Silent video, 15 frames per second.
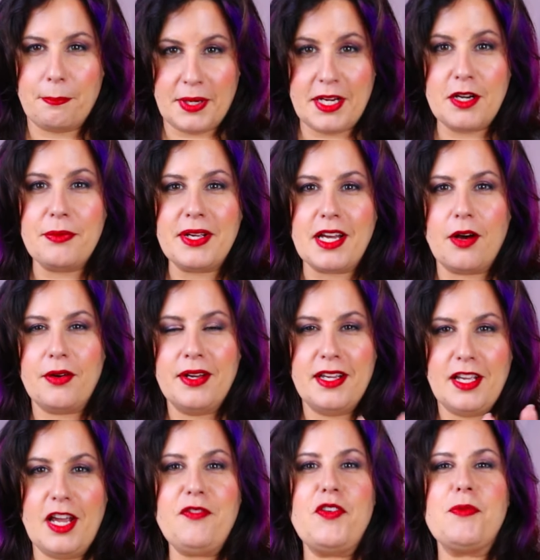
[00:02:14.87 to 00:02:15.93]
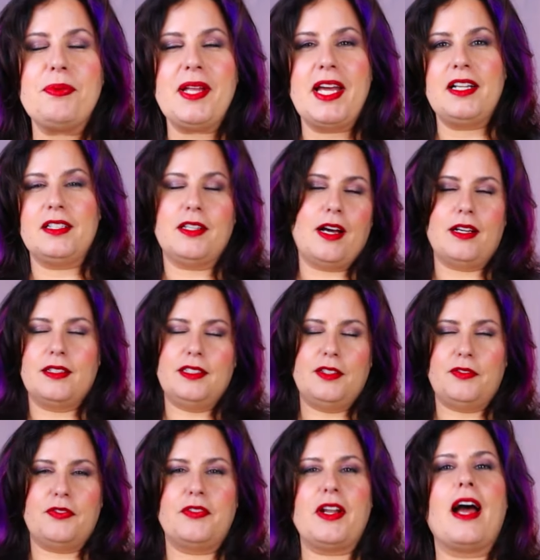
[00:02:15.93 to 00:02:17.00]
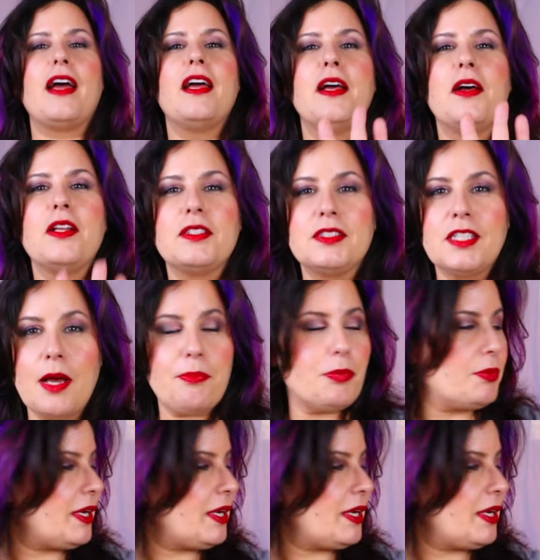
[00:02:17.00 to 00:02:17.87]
But here we go. If you're playing along, if you're not, top